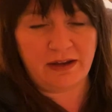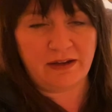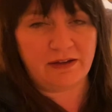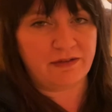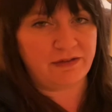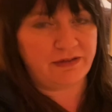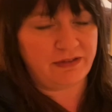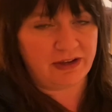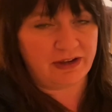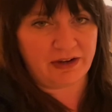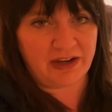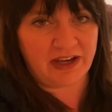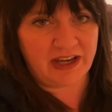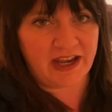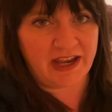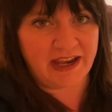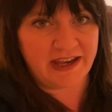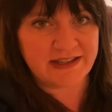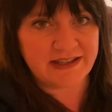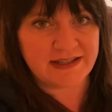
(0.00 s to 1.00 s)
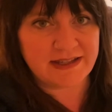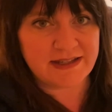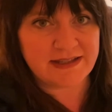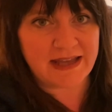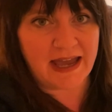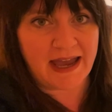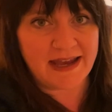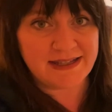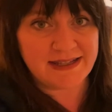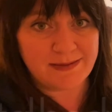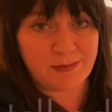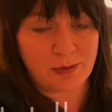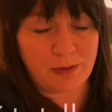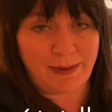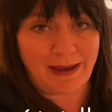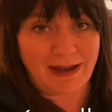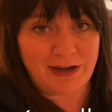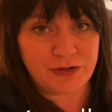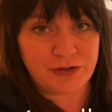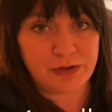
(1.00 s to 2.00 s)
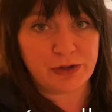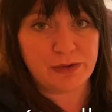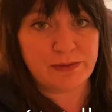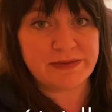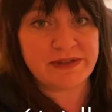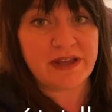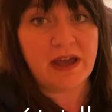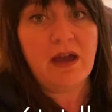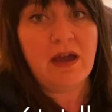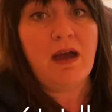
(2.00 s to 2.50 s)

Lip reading: very nice, sizable bedrooms,